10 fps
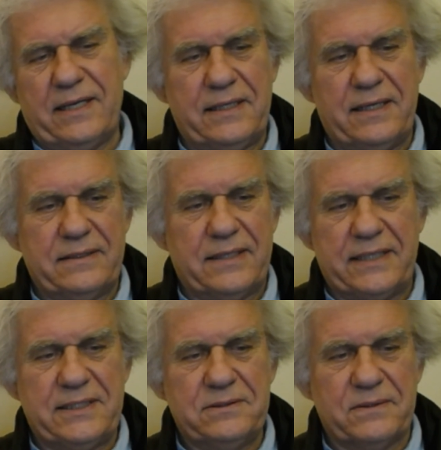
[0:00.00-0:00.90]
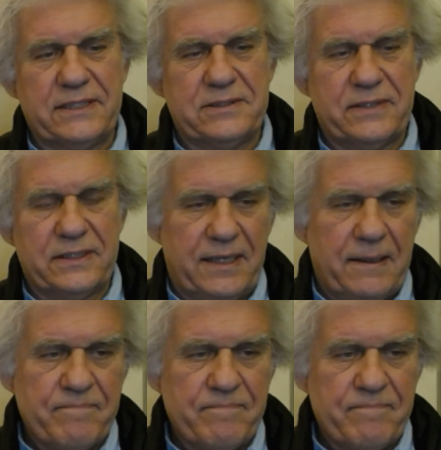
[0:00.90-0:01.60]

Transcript: late 1920s, really.